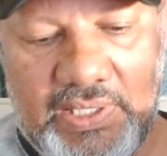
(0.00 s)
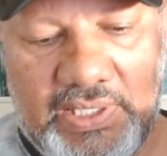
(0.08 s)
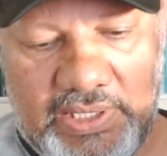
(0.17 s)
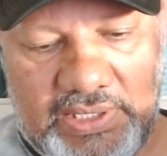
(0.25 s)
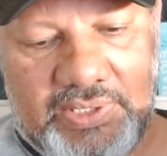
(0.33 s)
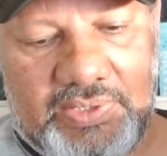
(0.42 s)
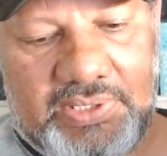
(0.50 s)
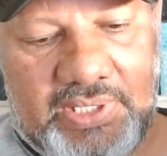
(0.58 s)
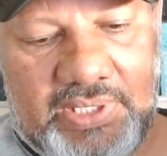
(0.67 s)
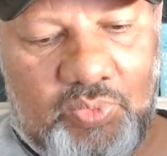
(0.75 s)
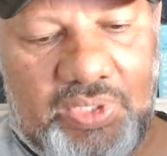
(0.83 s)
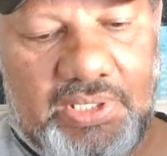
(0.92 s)
So
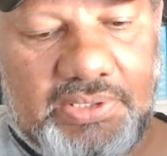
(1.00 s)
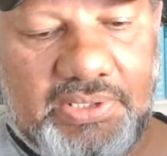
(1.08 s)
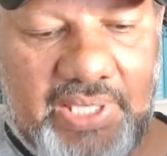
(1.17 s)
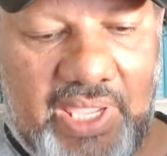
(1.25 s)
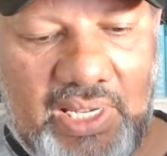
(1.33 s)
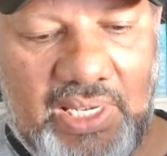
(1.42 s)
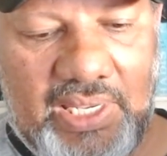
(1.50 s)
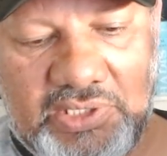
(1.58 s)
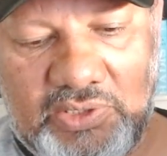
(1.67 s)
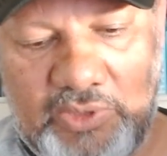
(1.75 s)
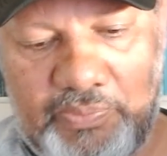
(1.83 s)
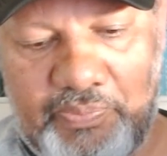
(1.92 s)
the L
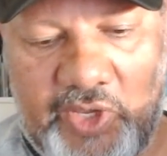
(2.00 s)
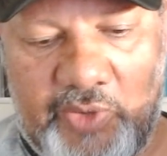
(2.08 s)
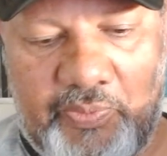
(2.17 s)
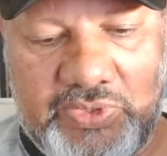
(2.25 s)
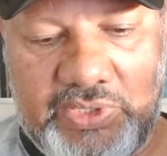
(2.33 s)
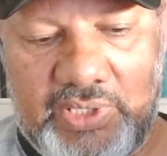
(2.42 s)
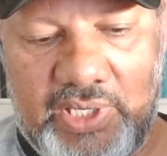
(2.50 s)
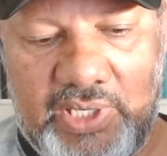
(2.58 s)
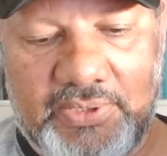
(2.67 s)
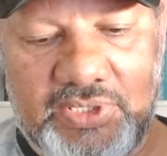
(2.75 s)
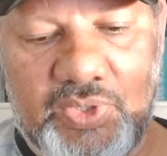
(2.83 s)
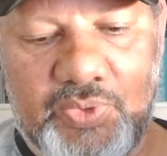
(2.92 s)
has two purposes,
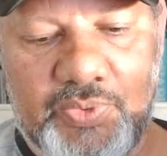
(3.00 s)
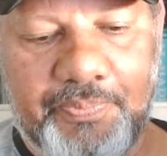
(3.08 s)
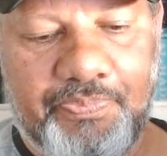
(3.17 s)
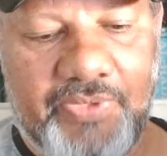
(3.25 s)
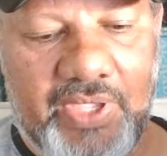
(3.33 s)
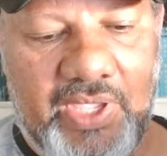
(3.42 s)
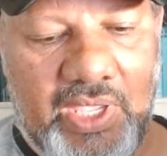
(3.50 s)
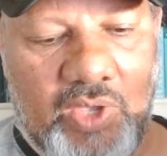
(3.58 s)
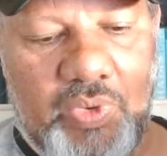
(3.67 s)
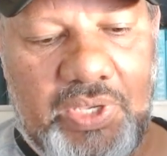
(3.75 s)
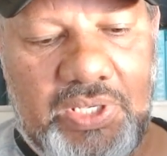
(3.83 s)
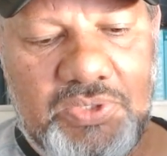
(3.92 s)
right? So
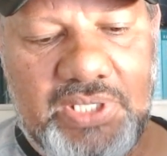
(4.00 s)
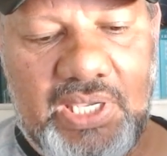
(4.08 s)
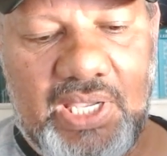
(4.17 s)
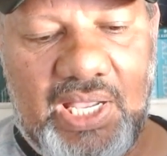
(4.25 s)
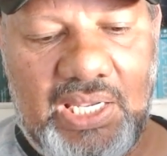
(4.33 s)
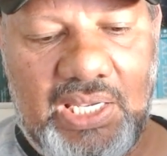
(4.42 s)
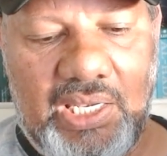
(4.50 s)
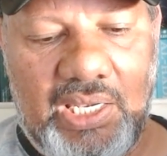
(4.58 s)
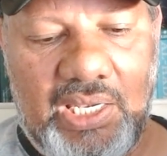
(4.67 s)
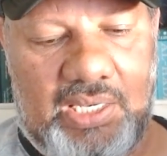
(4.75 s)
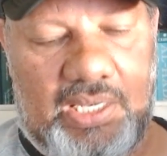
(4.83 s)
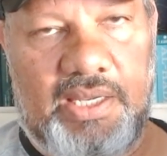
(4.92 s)
when you say
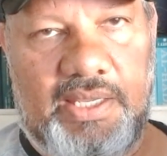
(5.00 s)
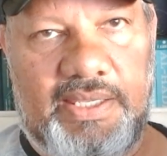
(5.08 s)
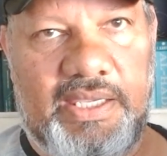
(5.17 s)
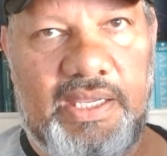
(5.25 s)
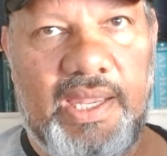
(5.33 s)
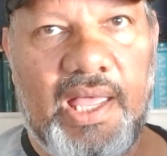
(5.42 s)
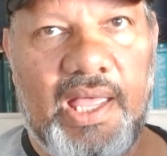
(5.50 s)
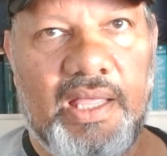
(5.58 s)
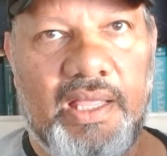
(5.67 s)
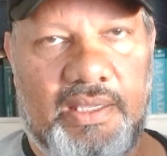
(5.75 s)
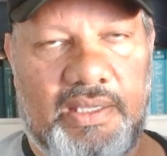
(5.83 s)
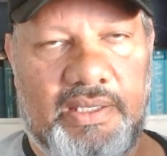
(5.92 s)

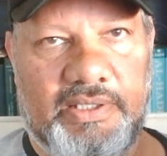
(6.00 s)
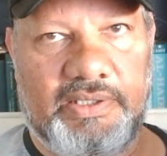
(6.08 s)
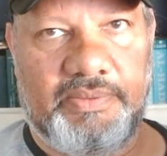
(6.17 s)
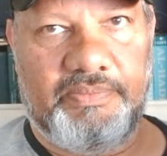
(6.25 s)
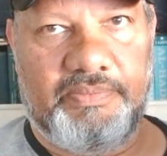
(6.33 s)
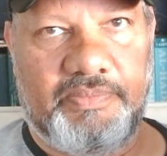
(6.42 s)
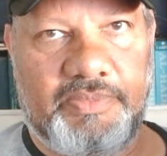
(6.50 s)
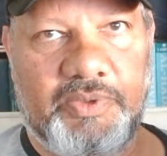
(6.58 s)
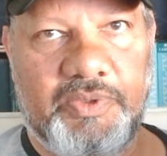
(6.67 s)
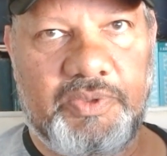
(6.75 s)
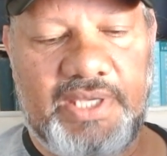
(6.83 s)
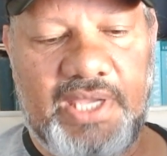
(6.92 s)
al-ilah,
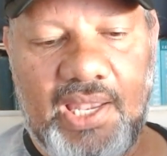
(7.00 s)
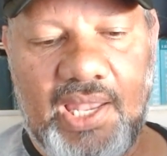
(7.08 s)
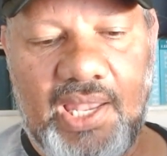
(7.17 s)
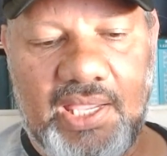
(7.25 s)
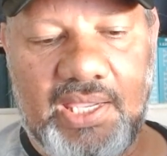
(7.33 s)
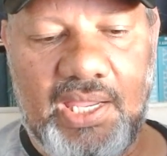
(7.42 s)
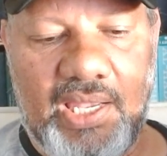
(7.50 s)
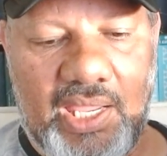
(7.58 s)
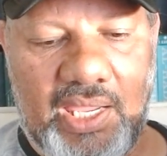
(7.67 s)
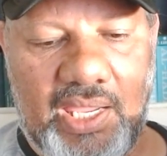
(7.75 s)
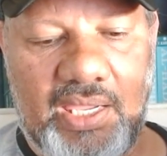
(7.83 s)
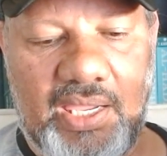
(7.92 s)
because
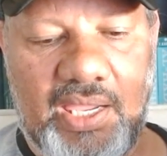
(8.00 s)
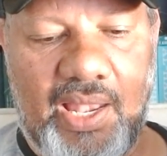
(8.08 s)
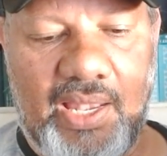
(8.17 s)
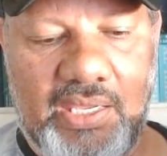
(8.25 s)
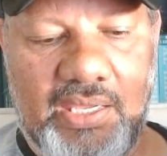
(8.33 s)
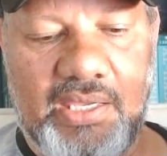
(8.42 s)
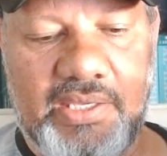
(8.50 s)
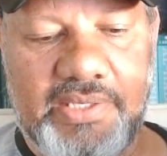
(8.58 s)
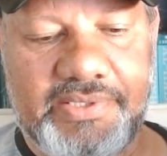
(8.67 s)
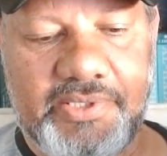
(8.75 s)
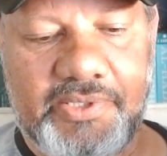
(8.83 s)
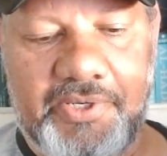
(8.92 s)
Eli
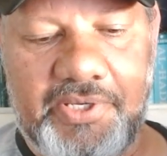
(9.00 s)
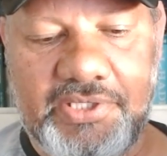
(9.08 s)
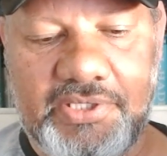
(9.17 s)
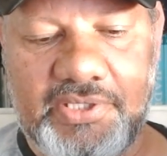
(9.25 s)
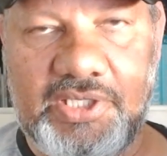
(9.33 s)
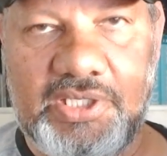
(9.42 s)
is the original